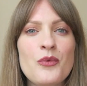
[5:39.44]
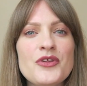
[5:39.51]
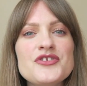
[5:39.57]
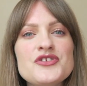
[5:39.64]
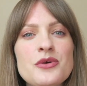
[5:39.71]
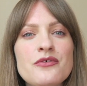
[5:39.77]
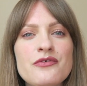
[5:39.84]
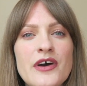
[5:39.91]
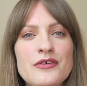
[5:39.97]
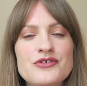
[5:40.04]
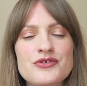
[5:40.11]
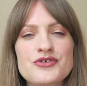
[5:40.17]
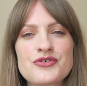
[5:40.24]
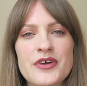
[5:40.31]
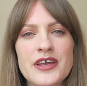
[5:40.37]
Once you have found
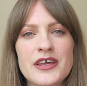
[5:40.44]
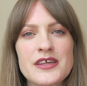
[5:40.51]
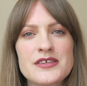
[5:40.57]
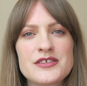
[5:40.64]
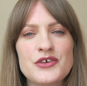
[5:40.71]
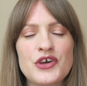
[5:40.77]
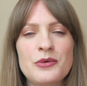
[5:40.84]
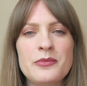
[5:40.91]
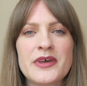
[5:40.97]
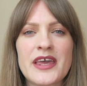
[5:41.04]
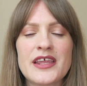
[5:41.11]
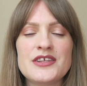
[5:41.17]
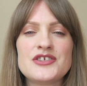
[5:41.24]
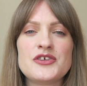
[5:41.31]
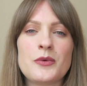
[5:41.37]
your triggers, you can
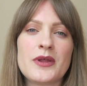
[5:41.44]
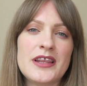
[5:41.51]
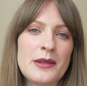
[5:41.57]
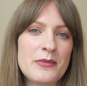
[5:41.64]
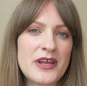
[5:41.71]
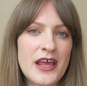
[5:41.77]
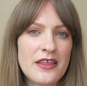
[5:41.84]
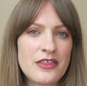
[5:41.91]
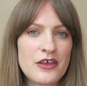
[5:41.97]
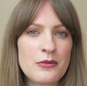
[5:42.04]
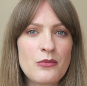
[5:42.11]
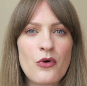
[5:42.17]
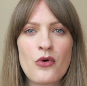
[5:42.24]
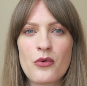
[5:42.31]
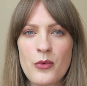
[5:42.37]
begin to eliminate
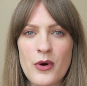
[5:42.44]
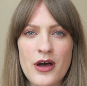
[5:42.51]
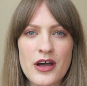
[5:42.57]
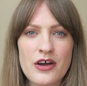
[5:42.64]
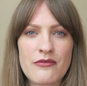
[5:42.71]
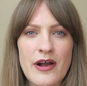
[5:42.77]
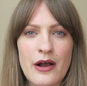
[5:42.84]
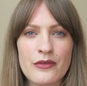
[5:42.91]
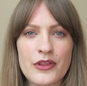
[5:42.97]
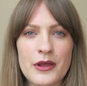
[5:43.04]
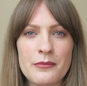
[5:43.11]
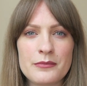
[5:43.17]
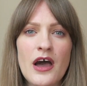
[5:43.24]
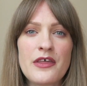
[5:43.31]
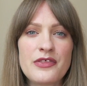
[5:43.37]
them or work around
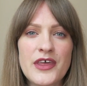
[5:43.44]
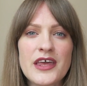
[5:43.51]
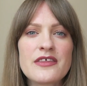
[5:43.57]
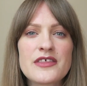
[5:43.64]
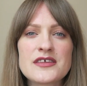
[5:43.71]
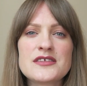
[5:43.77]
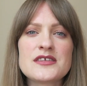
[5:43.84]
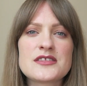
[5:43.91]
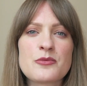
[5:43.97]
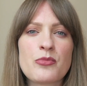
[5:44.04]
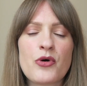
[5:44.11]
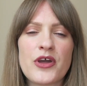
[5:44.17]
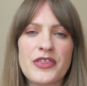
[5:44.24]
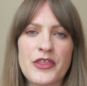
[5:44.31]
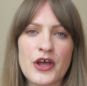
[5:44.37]
them. I think this is the
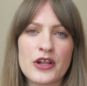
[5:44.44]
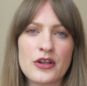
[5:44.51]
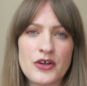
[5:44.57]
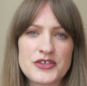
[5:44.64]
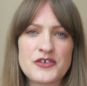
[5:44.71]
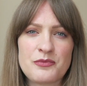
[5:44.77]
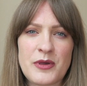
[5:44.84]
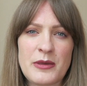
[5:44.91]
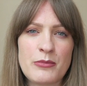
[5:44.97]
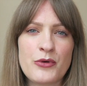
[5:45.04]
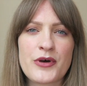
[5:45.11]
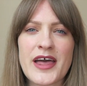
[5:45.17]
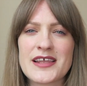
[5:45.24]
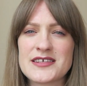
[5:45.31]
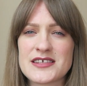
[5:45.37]
point that a lot of people
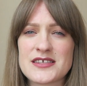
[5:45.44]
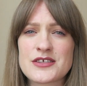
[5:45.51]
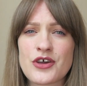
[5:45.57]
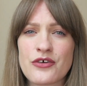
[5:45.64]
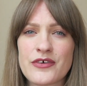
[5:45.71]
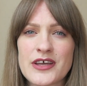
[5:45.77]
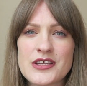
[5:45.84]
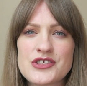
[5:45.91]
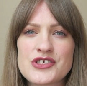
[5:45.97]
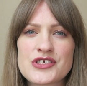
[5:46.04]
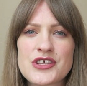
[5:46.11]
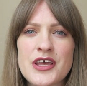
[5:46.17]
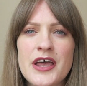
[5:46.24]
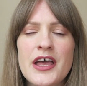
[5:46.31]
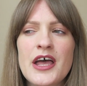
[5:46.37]
get
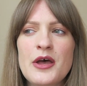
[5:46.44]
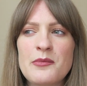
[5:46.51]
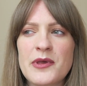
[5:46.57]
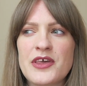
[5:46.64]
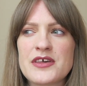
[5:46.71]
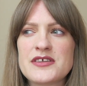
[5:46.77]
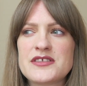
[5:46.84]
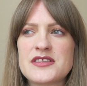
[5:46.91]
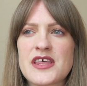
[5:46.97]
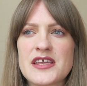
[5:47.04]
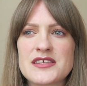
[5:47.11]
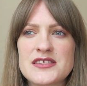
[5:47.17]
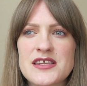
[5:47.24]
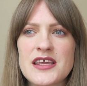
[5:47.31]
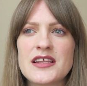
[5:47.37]
discouraged, because they
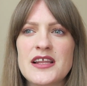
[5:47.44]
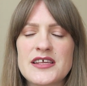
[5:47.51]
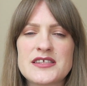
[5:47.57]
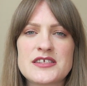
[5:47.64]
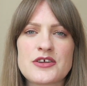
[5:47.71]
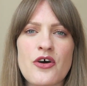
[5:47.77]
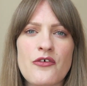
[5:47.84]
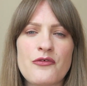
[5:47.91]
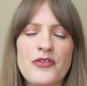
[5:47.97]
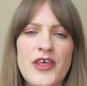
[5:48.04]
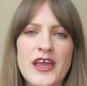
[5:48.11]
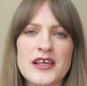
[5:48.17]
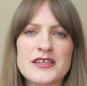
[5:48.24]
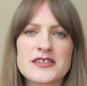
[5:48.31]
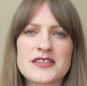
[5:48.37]
see a list of
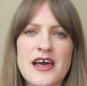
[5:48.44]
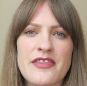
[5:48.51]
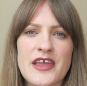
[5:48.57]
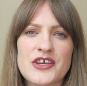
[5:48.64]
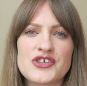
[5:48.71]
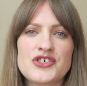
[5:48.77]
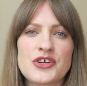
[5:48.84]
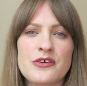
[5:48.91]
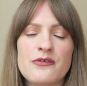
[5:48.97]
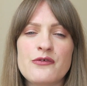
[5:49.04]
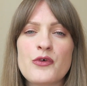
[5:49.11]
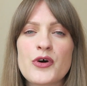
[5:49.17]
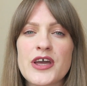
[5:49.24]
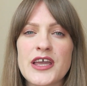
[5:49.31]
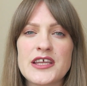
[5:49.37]
things that they should
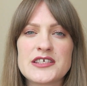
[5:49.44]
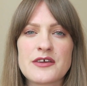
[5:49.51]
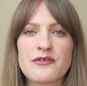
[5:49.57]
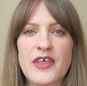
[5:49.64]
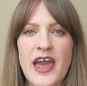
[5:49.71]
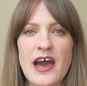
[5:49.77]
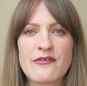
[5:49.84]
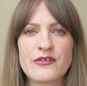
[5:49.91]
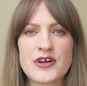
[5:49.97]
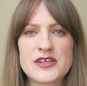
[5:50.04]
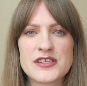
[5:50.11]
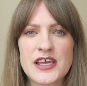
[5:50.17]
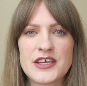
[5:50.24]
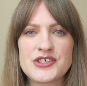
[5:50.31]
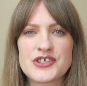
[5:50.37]
avoid if they have
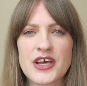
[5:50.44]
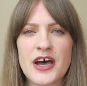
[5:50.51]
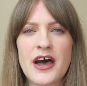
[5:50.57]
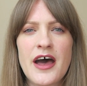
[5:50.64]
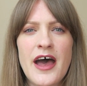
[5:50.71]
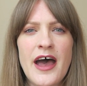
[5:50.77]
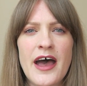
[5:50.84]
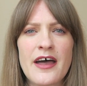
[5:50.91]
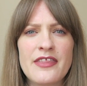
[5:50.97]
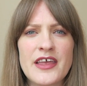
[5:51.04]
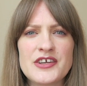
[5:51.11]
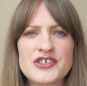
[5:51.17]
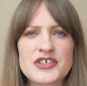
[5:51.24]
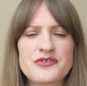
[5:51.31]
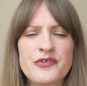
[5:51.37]
rosacea, and
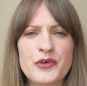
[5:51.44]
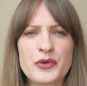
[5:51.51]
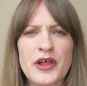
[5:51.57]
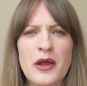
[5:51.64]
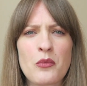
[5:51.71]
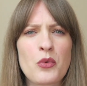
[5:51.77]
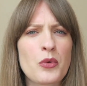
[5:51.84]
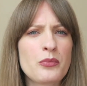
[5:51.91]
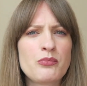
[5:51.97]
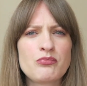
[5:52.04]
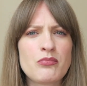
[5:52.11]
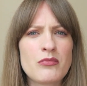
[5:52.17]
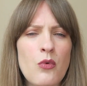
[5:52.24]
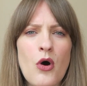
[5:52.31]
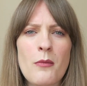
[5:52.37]
they just feel like, well,
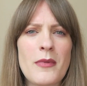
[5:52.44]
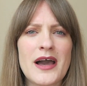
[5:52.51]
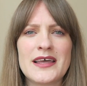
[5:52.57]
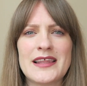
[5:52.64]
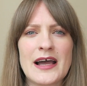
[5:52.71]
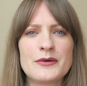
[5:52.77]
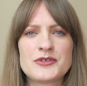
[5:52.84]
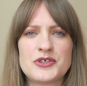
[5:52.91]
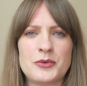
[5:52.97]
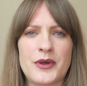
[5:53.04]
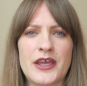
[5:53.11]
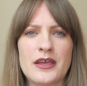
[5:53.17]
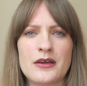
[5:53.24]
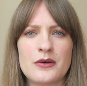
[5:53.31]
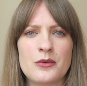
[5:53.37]
what am I allowed to
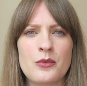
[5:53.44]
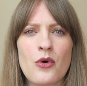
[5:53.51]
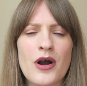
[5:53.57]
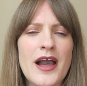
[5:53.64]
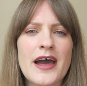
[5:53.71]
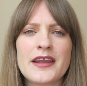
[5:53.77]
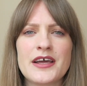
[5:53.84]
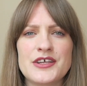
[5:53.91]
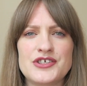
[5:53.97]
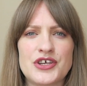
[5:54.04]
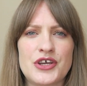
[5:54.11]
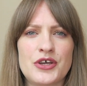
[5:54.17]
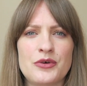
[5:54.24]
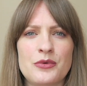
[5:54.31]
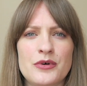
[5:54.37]
eat? What can I
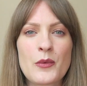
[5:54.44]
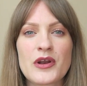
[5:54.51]
do?